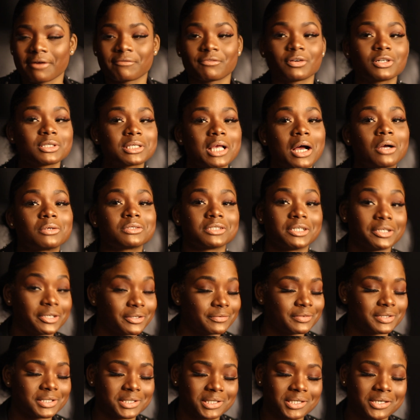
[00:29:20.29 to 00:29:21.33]
At first, I was
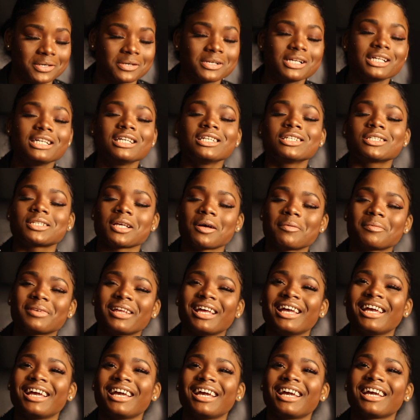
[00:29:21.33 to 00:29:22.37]
nervous, though. So I'm
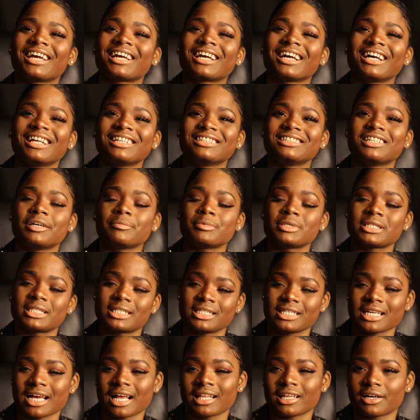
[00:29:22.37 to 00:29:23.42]
like, let me
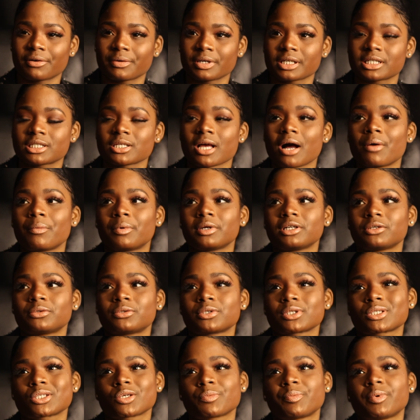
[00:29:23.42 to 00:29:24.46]
see how that works. So I want to
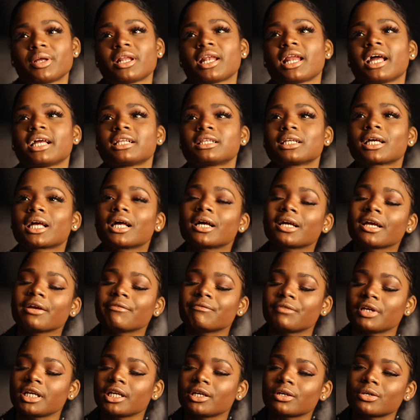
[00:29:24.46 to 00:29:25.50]
also put, like, the
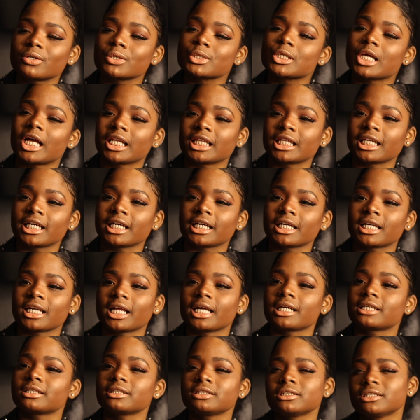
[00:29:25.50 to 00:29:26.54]
cooking videos on there,
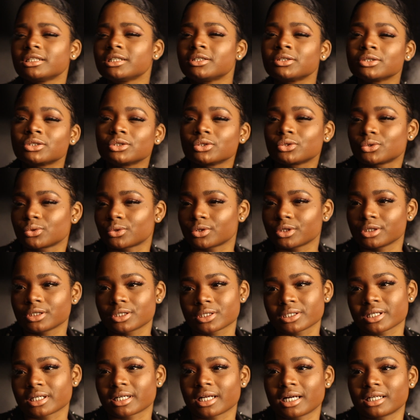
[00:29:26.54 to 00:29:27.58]
like, little
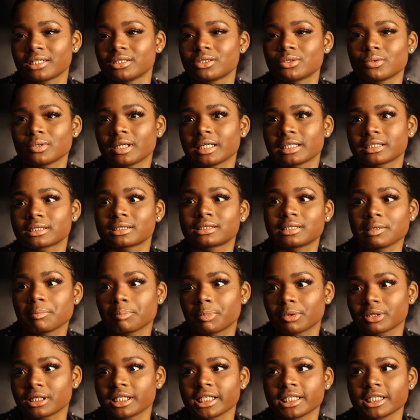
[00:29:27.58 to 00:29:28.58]
tutorials on how to do, like, simple